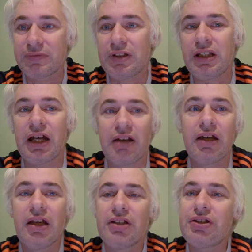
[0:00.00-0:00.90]
You know,
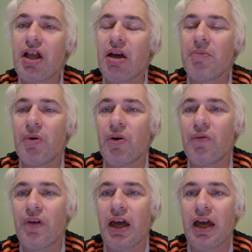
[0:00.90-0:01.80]
it's no more
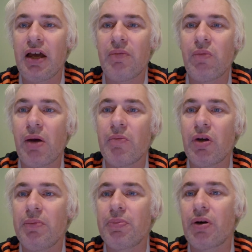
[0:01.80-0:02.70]
than when
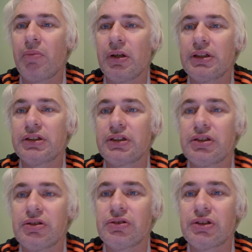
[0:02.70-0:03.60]
we promised
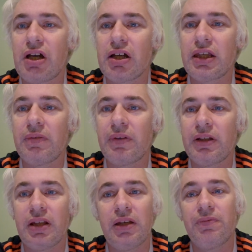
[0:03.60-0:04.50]
to start
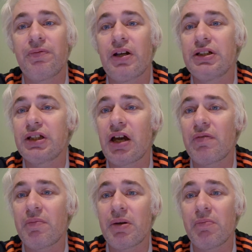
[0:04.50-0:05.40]
giving the French
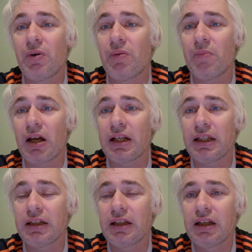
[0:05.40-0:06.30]
government more money